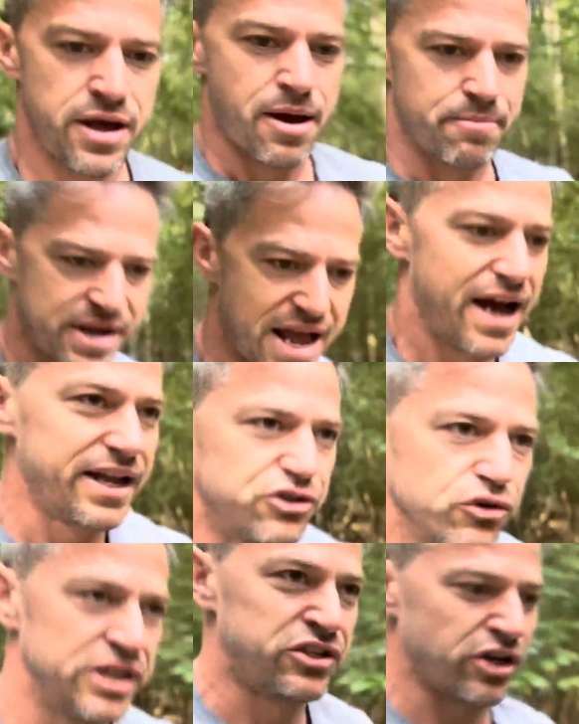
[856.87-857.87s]
But yeah,
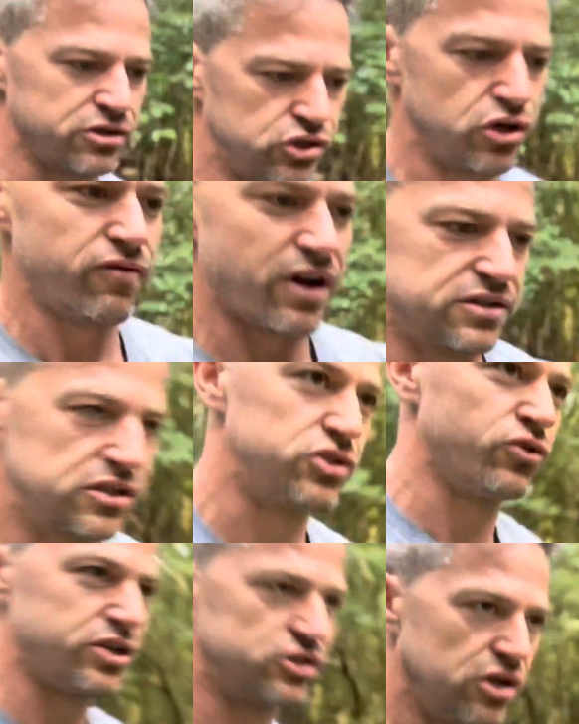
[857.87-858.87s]
enjoyed his zone two runs,
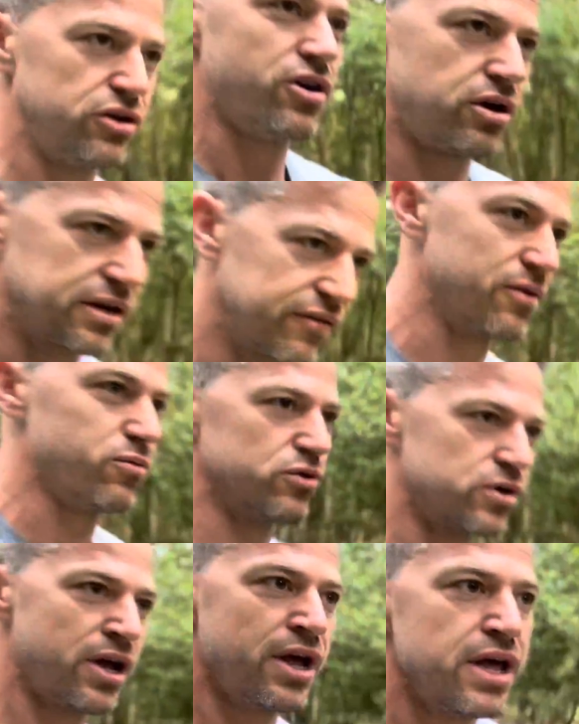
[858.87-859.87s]
enjoyed his zone, I have to walk.